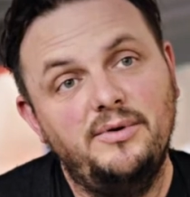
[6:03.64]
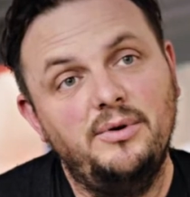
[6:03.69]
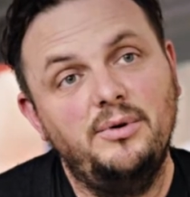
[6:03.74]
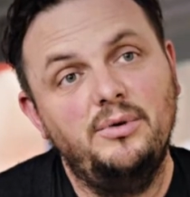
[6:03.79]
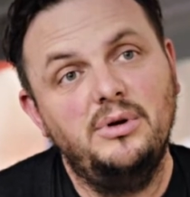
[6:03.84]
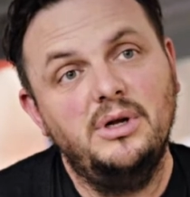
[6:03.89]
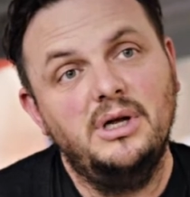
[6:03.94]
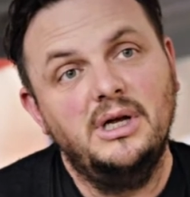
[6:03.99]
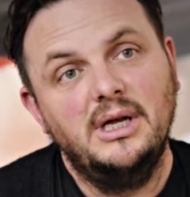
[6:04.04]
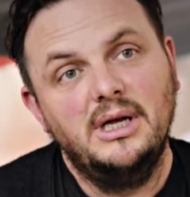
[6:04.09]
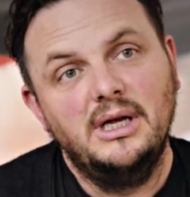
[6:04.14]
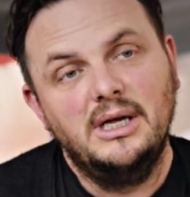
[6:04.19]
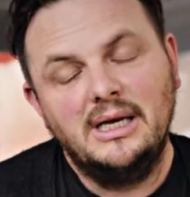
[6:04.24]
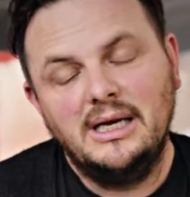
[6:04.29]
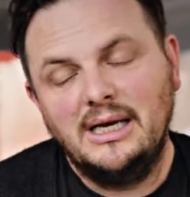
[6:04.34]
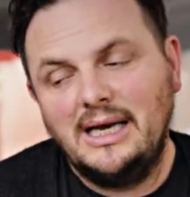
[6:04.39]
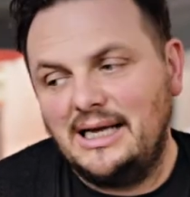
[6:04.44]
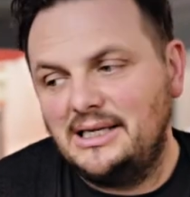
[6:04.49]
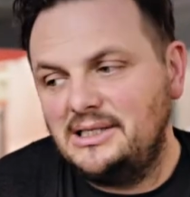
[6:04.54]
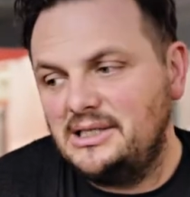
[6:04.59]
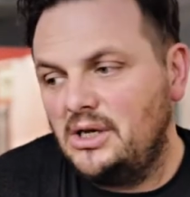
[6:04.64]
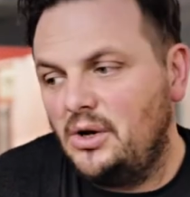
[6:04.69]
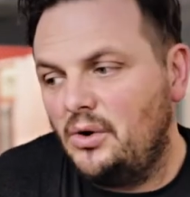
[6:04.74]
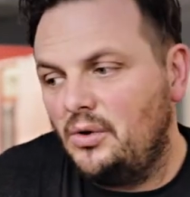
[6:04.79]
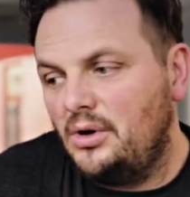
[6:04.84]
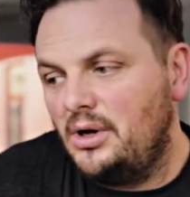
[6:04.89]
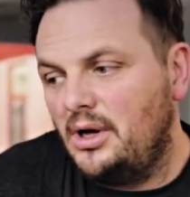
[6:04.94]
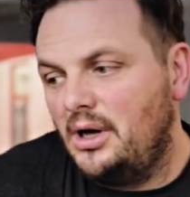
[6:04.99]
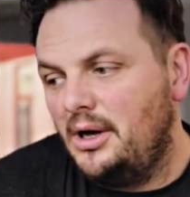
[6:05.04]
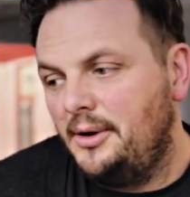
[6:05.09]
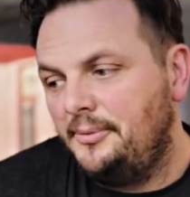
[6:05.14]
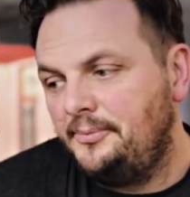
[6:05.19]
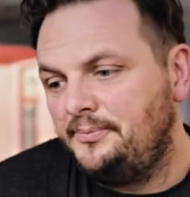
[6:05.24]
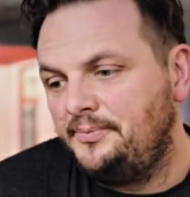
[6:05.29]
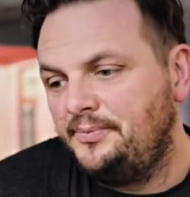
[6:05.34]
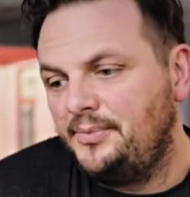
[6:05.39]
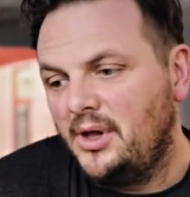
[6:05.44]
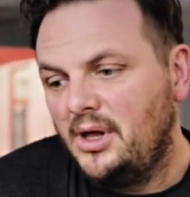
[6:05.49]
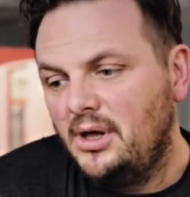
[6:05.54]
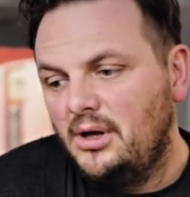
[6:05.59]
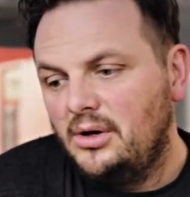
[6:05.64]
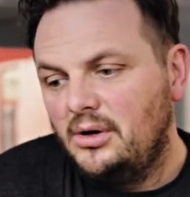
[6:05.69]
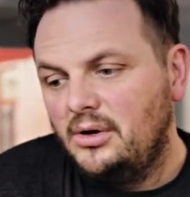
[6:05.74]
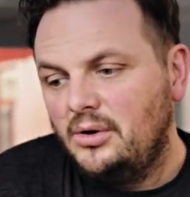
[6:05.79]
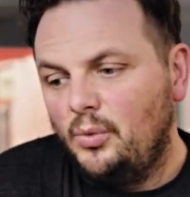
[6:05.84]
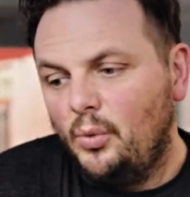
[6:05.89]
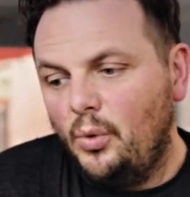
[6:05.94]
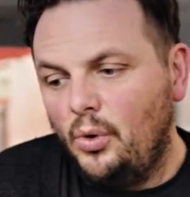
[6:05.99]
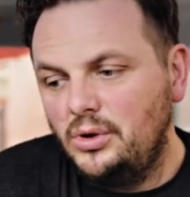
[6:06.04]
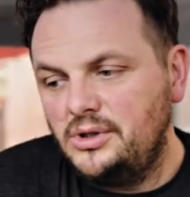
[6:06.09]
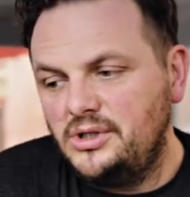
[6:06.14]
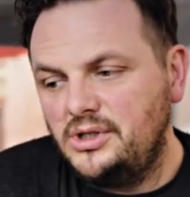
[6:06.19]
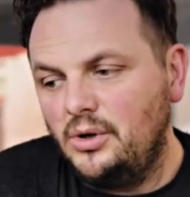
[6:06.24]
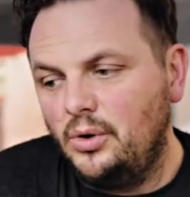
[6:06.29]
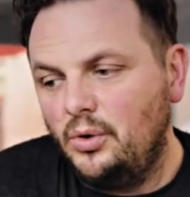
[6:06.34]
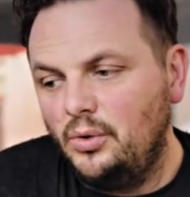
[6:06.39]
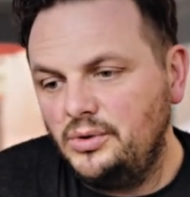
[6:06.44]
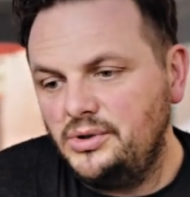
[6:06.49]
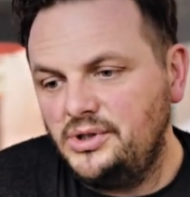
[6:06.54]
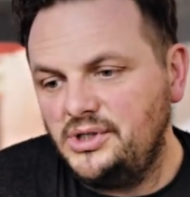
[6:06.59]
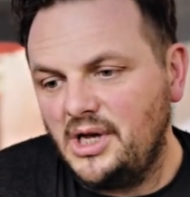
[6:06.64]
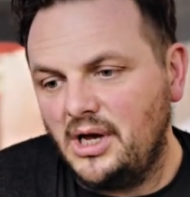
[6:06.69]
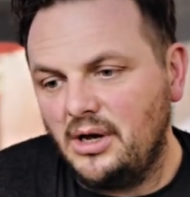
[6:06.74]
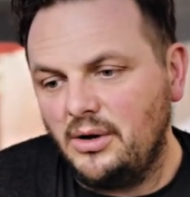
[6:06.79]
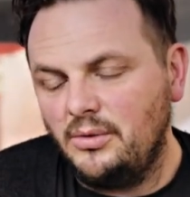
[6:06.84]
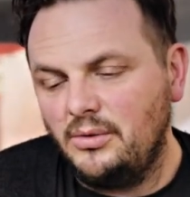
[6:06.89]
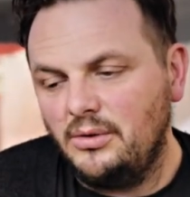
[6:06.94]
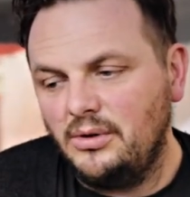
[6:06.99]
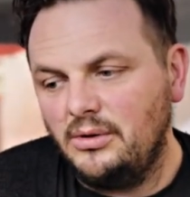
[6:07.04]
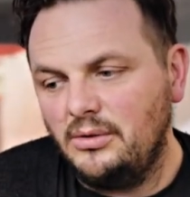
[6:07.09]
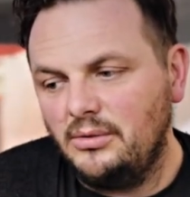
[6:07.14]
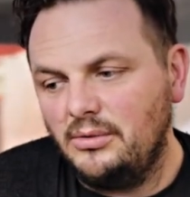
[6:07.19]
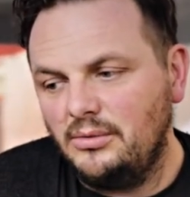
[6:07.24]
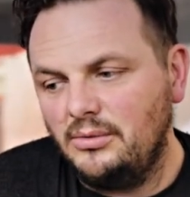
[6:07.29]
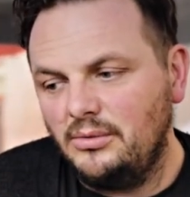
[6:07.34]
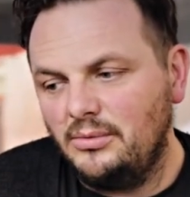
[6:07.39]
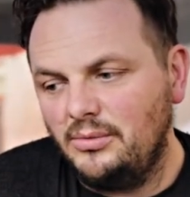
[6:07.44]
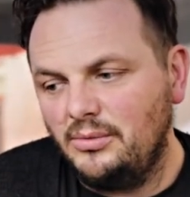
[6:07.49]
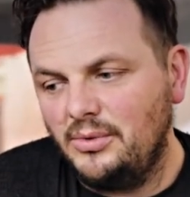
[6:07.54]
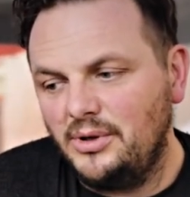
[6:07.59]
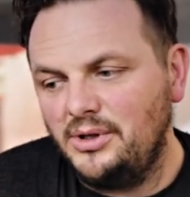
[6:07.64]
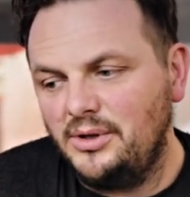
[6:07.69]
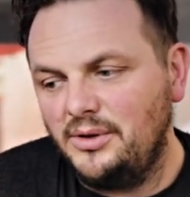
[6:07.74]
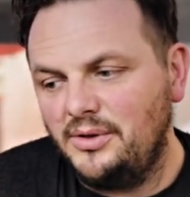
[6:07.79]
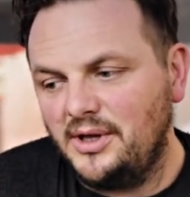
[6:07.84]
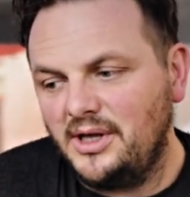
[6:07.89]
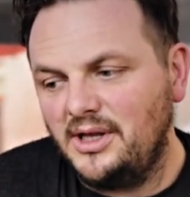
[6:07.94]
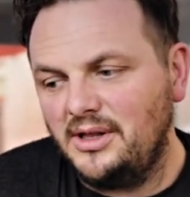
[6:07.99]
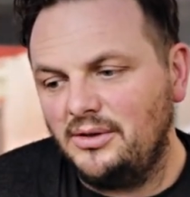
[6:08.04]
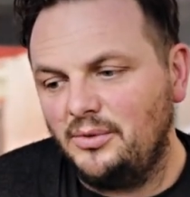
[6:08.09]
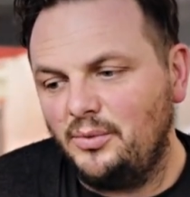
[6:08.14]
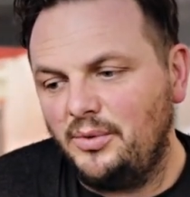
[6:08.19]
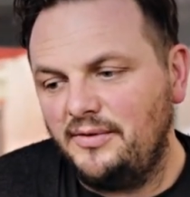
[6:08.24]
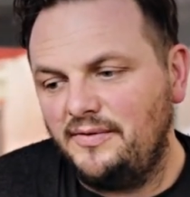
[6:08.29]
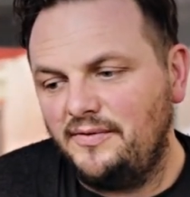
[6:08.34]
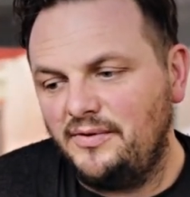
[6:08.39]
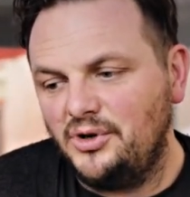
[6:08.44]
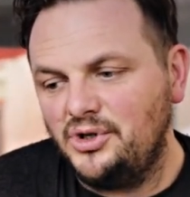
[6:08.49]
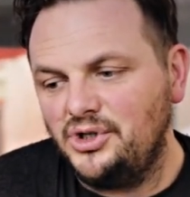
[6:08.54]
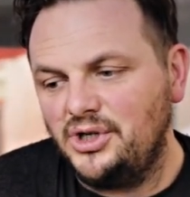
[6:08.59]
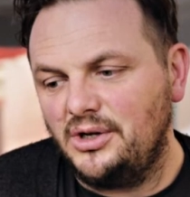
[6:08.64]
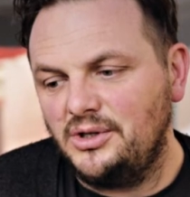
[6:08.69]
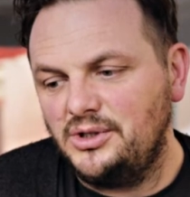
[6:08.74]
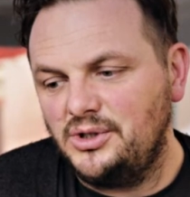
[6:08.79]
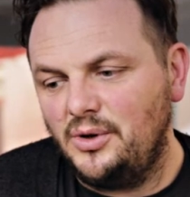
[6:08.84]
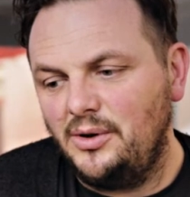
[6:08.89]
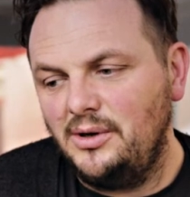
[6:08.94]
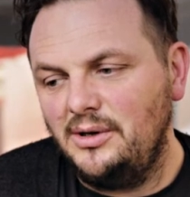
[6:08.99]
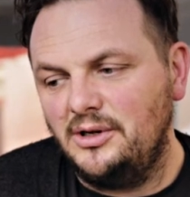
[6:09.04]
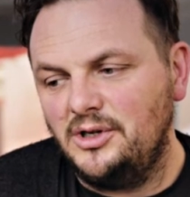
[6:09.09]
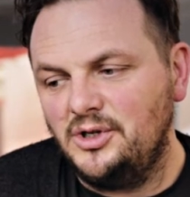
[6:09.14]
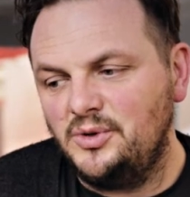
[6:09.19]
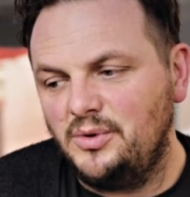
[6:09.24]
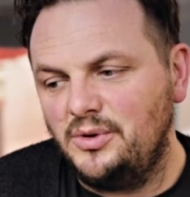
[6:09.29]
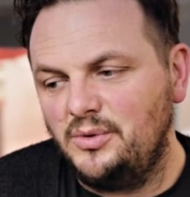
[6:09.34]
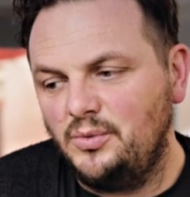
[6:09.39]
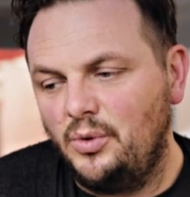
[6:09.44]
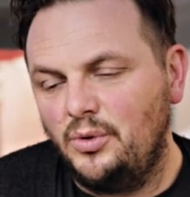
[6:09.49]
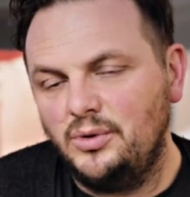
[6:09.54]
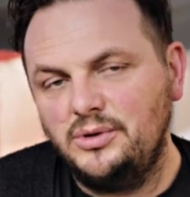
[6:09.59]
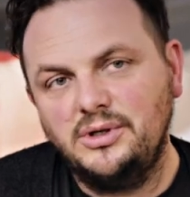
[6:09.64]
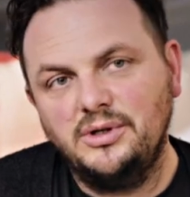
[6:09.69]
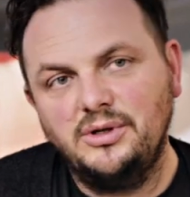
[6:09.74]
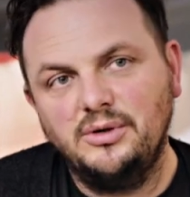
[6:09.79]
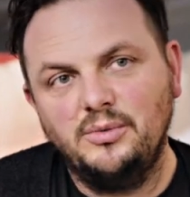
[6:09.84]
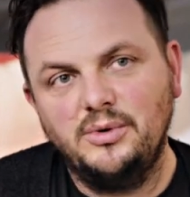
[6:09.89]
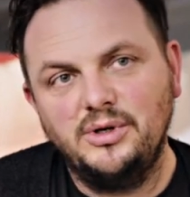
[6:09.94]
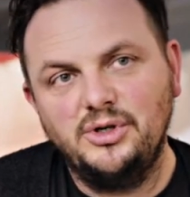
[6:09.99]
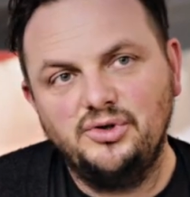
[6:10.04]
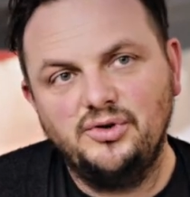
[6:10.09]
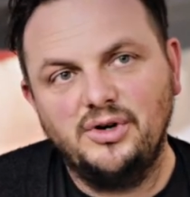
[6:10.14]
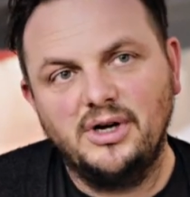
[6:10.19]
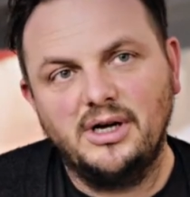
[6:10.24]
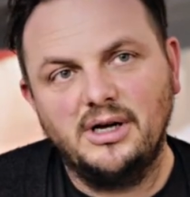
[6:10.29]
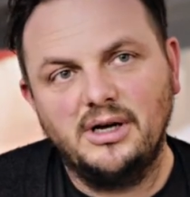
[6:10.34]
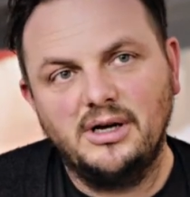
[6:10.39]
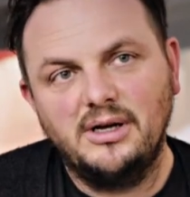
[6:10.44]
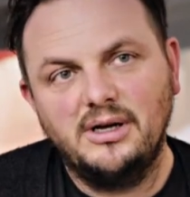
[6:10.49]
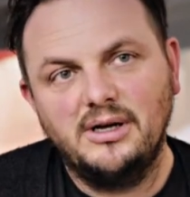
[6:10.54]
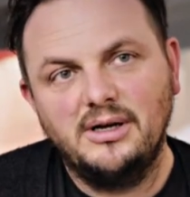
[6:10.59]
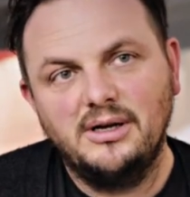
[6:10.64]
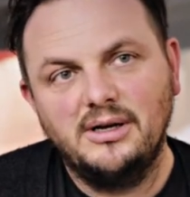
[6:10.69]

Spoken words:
food last longer. Water also, when you think that we flush our toilets with water that we drink.